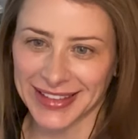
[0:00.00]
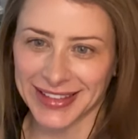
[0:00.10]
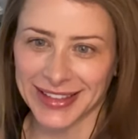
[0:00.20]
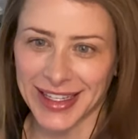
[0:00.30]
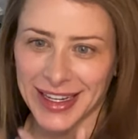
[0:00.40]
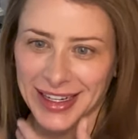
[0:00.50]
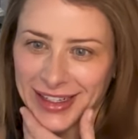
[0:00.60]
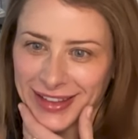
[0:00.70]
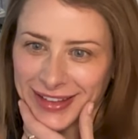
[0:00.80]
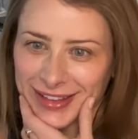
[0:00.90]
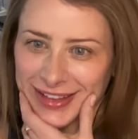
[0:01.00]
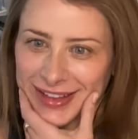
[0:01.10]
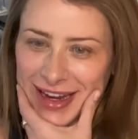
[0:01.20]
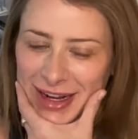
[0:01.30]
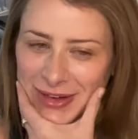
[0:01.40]
like,
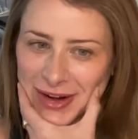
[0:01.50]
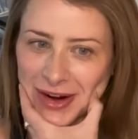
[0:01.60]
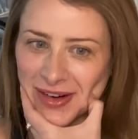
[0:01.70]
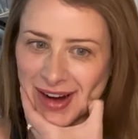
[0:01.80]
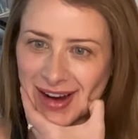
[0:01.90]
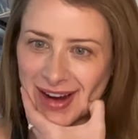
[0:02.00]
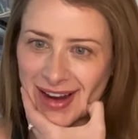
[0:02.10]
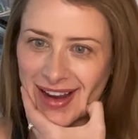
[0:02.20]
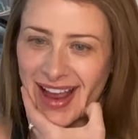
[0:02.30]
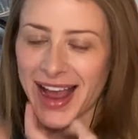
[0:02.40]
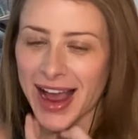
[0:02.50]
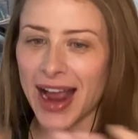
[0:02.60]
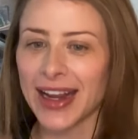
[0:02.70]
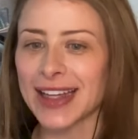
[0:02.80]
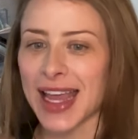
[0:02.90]
I don't know,
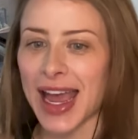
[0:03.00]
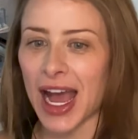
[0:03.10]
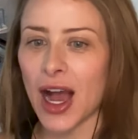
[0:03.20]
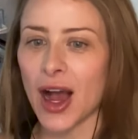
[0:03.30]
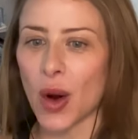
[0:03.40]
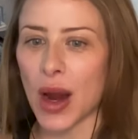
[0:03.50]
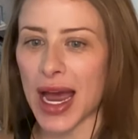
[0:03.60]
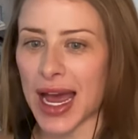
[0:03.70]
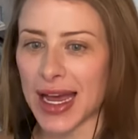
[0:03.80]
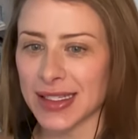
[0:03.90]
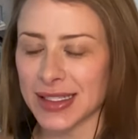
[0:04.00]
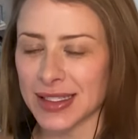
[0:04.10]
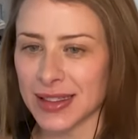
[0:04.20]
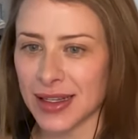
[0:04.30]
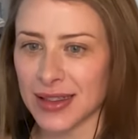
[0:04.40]
I guess how
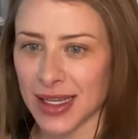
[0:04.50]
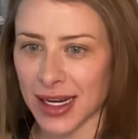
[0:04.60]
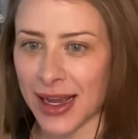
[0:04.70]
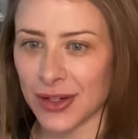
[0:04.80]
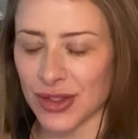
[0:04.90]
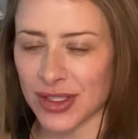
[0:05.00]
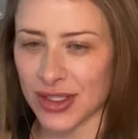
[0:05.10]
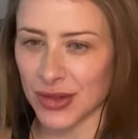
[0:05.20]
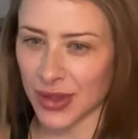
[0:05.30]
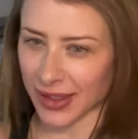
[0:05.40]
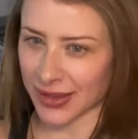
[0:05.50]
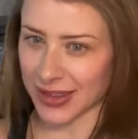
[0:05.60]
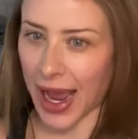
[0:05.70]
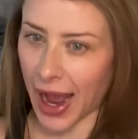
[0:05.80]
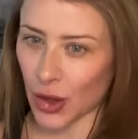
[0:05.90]
as a psychiatrist, do you like
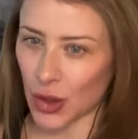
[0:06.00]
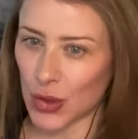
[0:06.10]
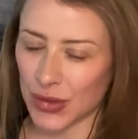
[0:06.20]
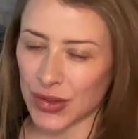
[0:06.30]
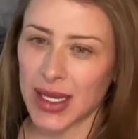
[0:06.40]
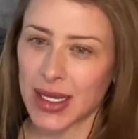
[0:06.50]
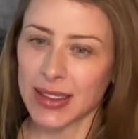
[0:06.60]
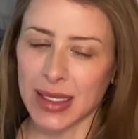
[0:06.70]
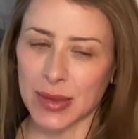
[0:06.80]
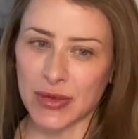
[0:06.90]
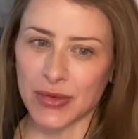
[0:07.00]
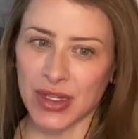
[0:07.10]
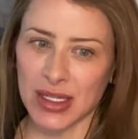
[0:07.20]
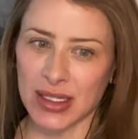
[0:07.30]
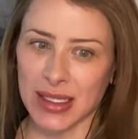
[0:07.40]
tackle some of
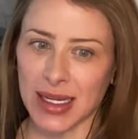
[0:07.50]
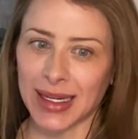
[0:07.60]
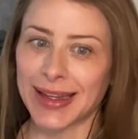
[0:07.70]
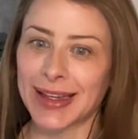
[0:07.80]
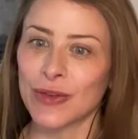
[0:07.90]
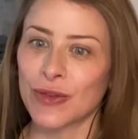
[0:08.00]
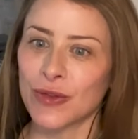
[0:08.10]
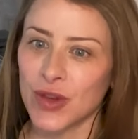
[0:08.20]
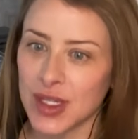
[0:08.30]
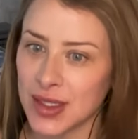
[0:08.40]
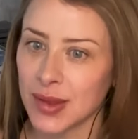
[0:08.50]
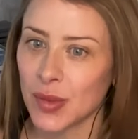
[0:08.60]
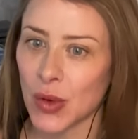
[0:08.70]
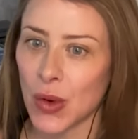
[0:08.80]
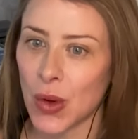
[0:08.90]
these like
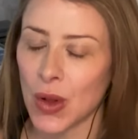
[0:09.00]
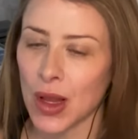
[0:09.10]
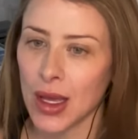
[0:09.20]
invisible